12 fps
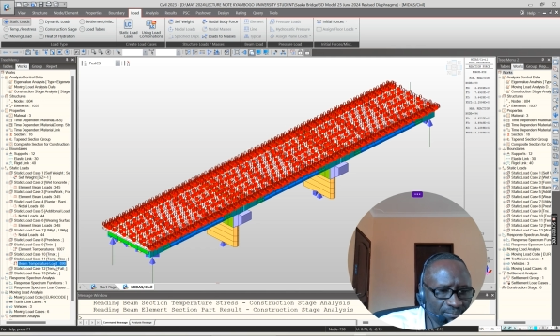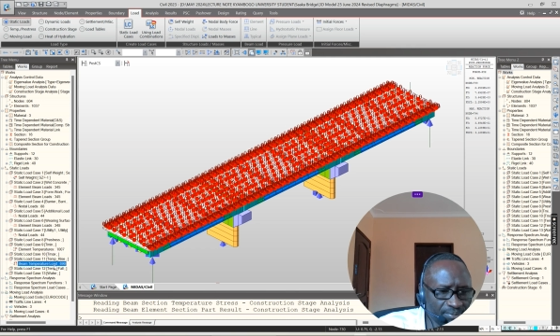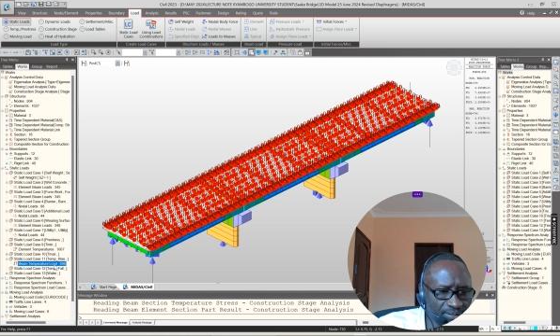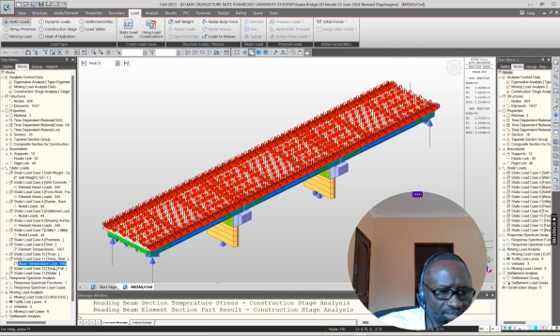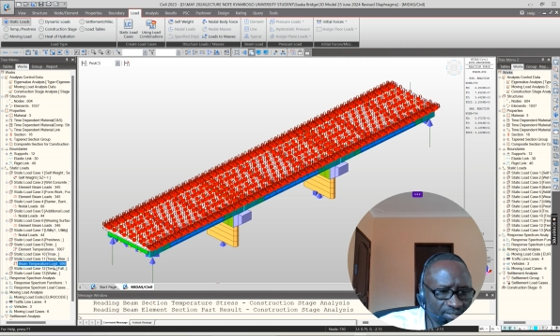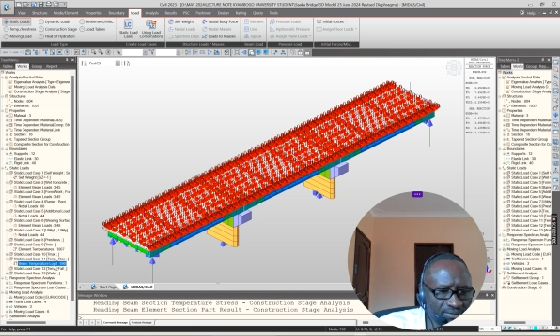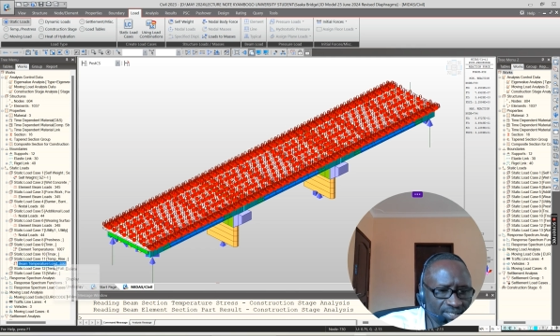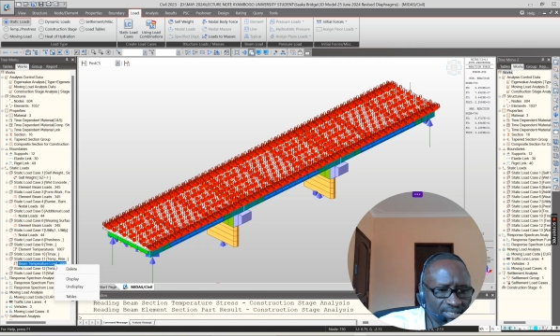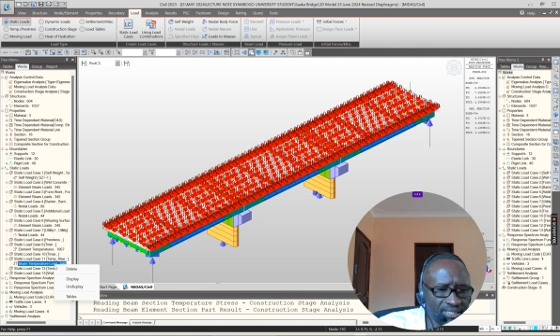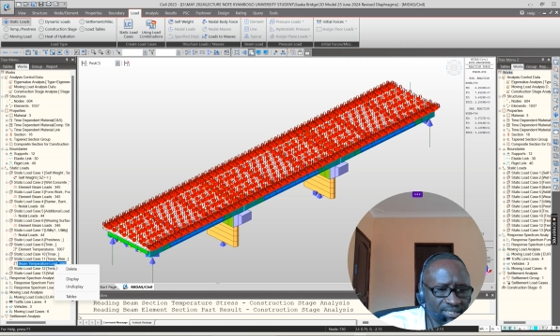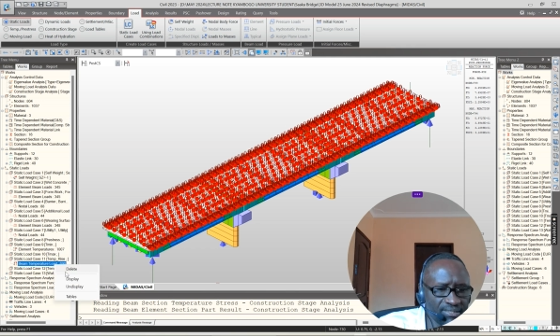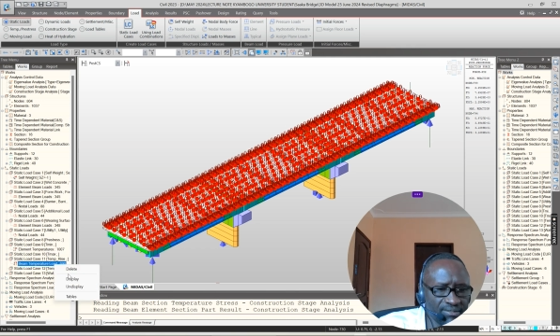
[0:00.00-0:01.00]
temperature
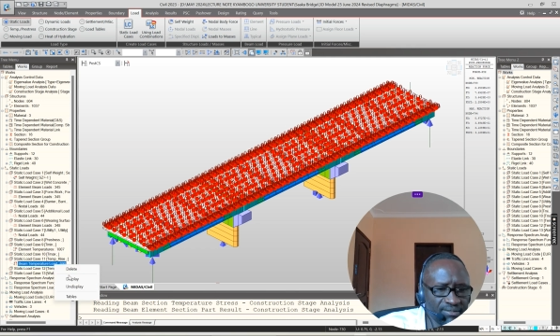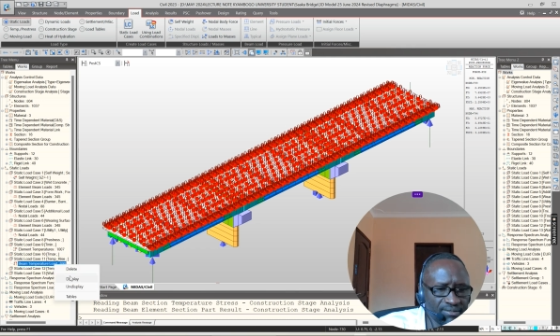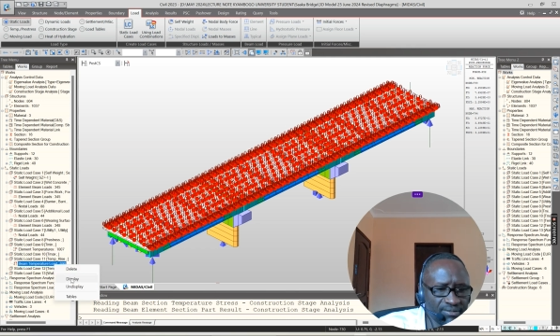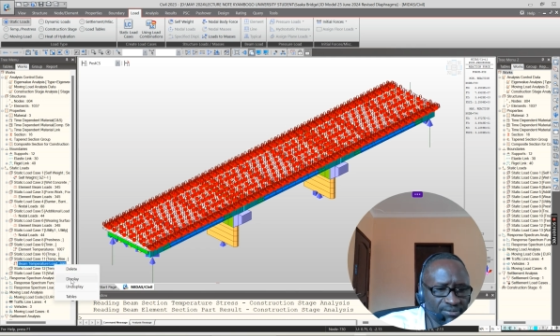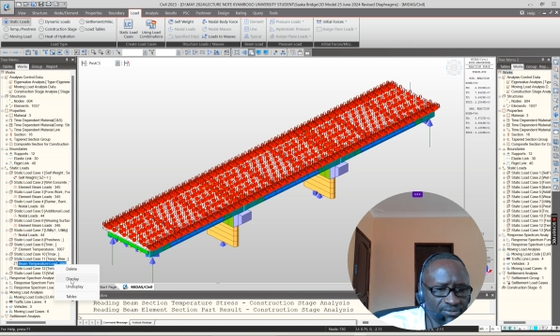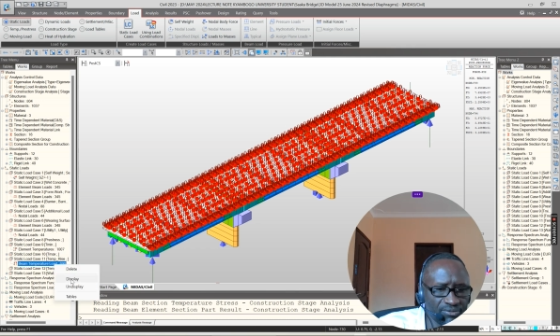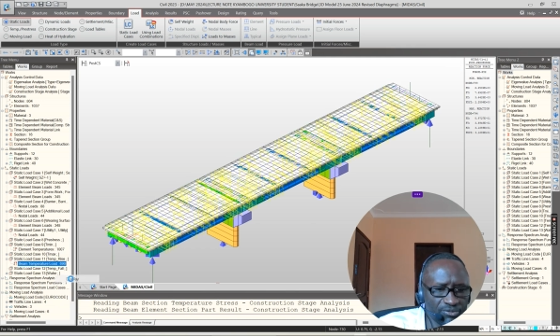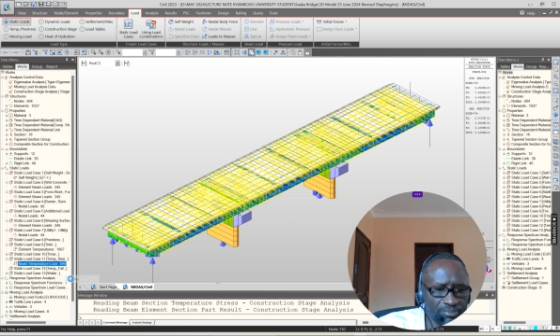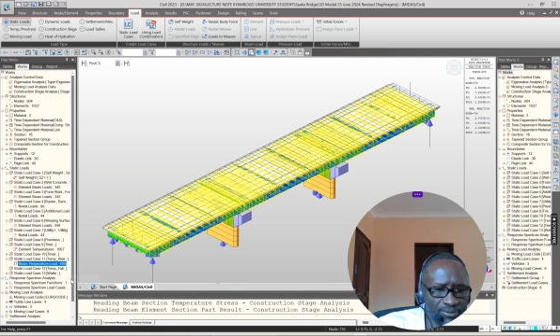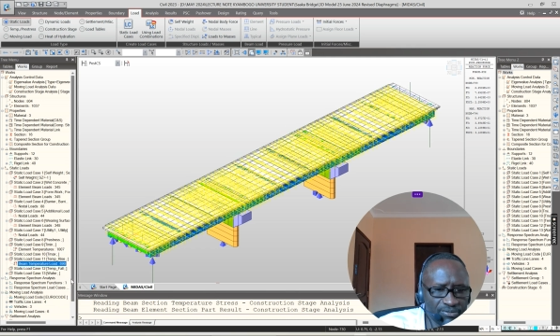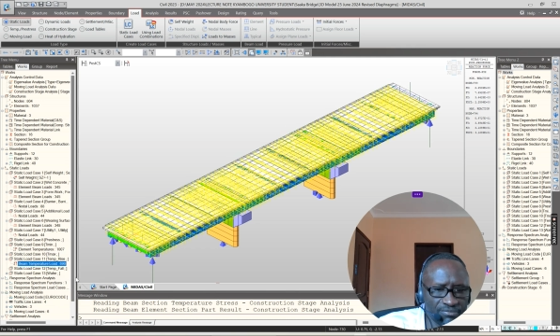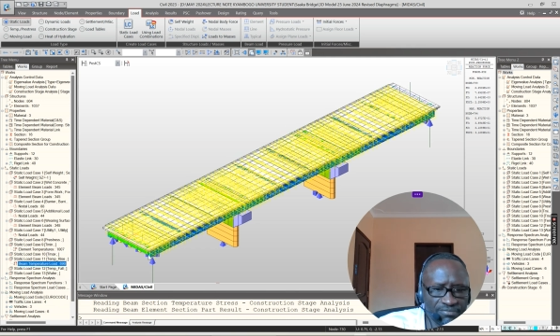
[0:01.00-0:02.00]
gradient also
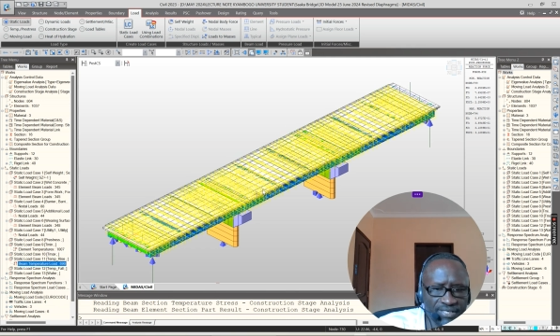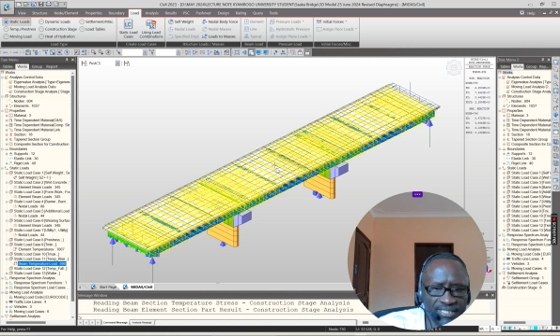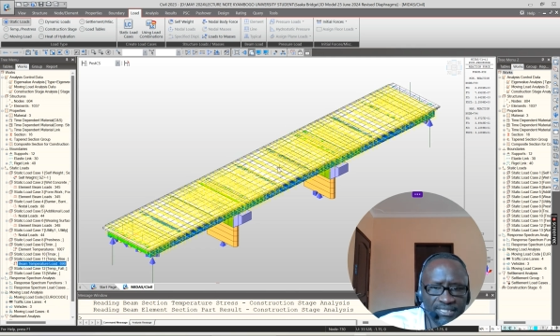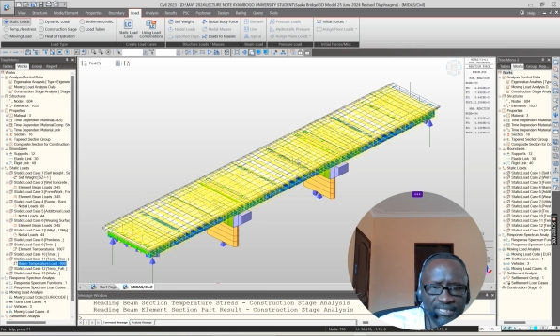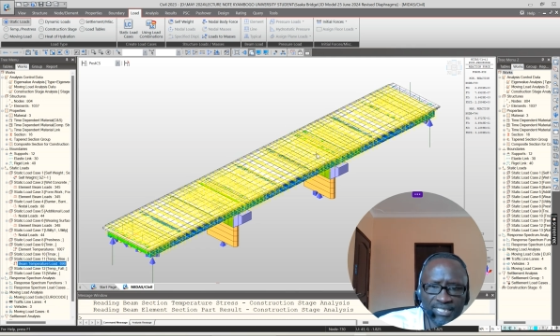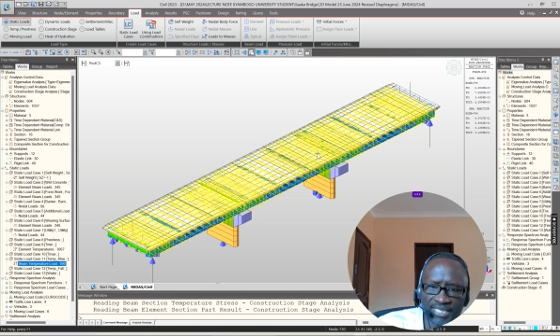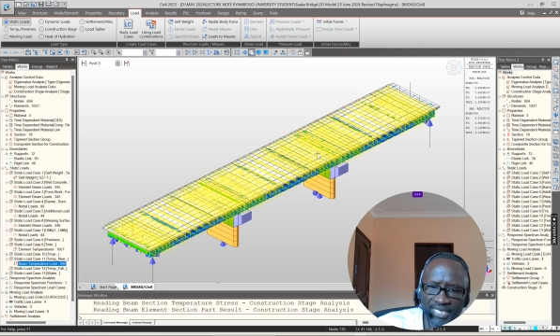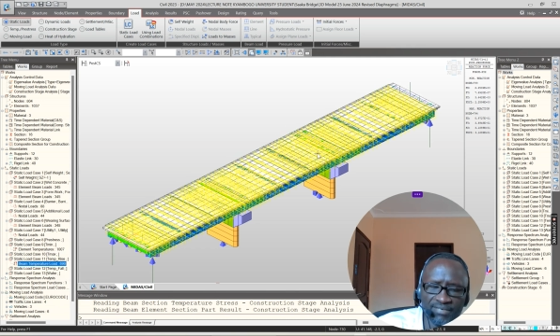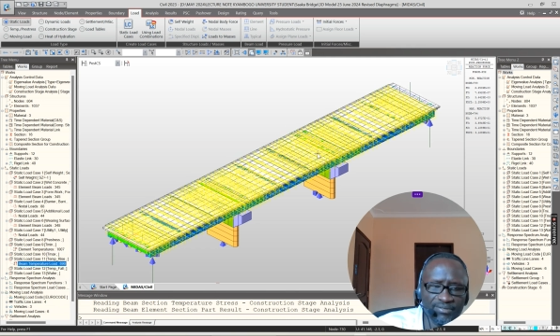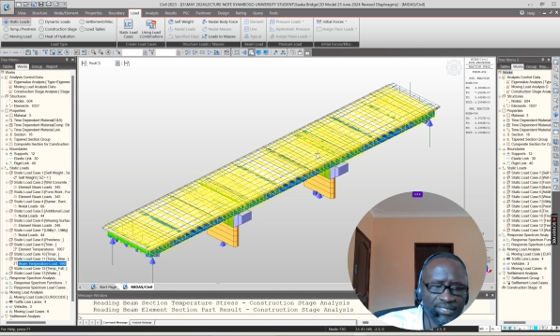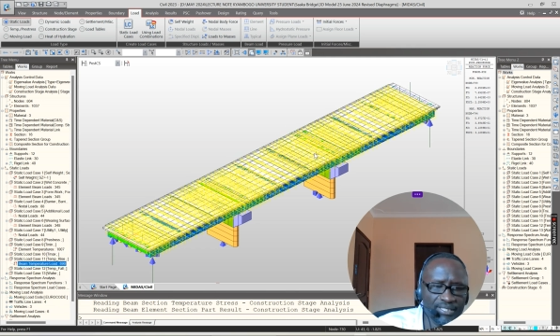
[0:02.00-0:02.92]
specified in